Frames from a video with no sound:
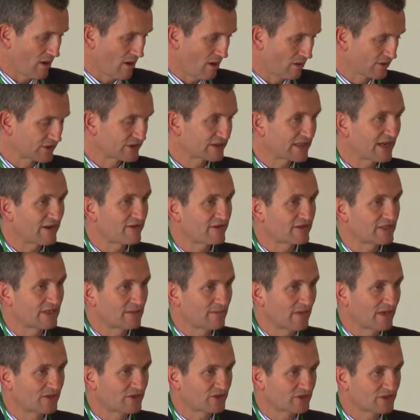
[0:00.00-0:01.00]

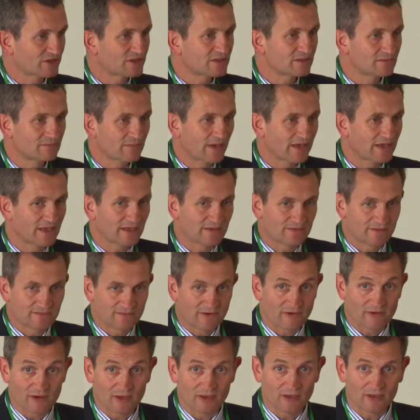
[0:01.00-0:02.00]
Austerity measures make it
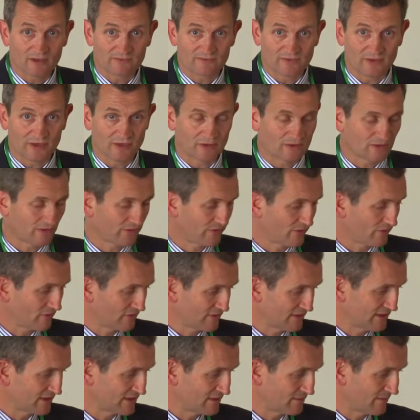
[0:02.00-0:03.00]
very hard for local
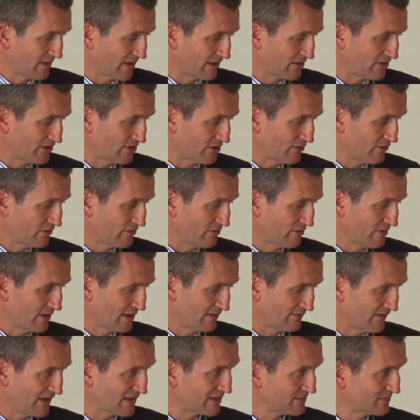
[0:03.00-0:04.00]
authorities to make new
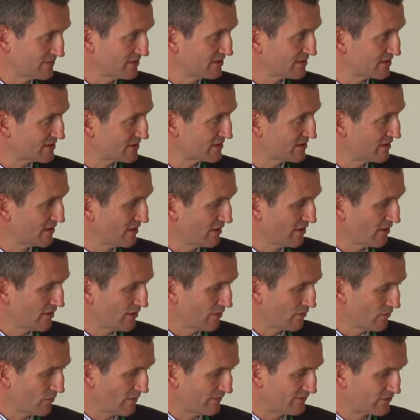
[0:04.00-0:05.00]
investments.
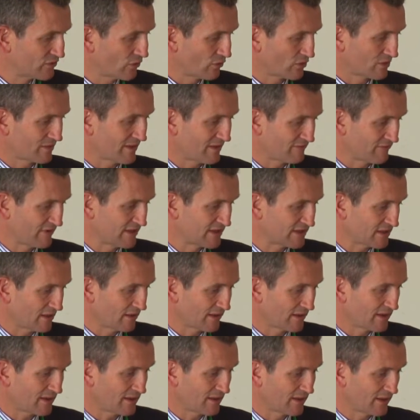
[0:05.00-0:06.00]
We've talked about
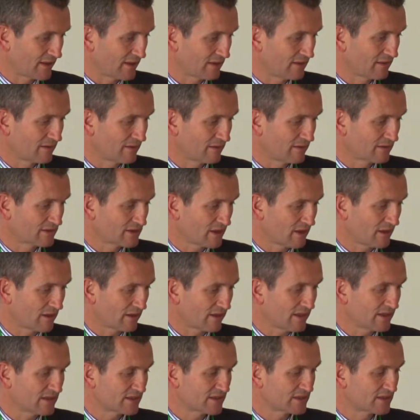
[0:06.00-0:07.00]
recycling
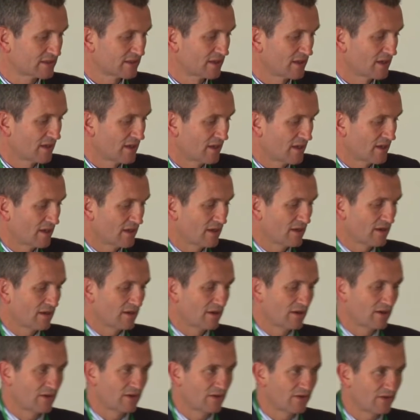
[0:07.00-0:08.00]
targets.
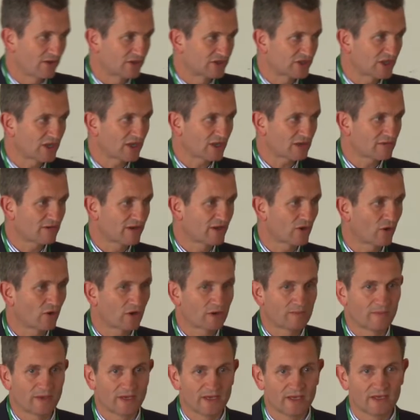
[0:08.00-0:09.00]
The circular
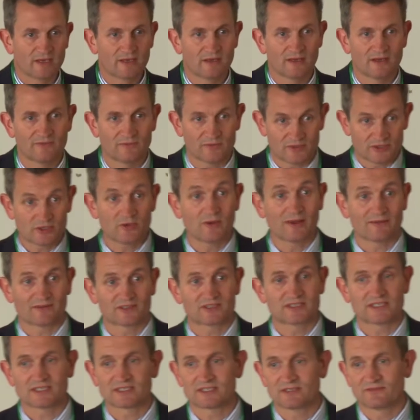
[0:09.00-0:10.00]
economy, if we do have a
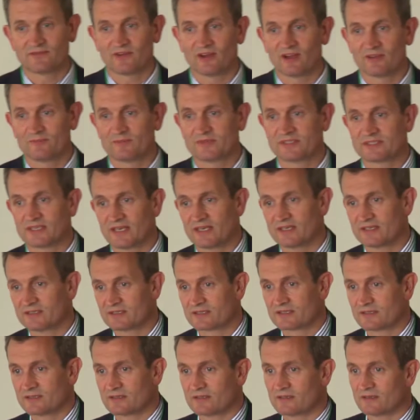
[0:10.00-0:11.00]

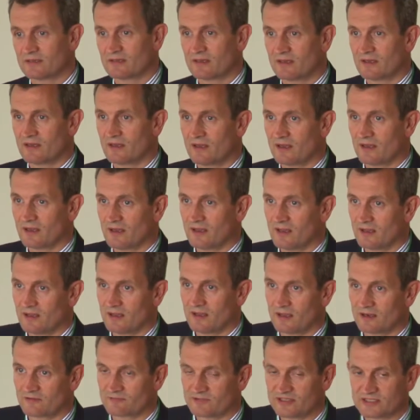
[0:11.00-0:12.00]
65%
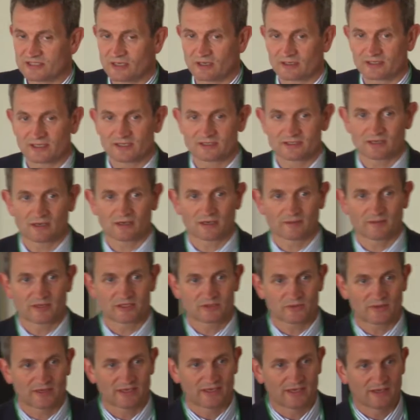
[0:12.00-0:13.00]
recycling target by
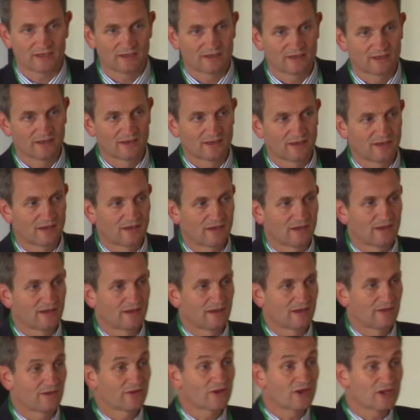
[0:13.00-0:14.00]

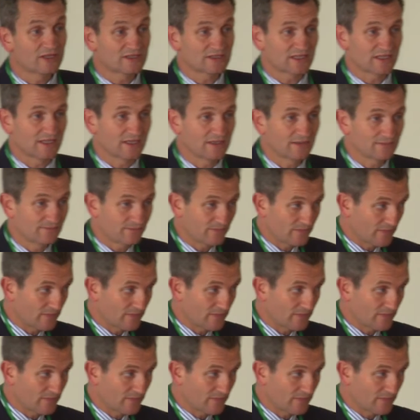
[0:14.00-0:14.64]
2030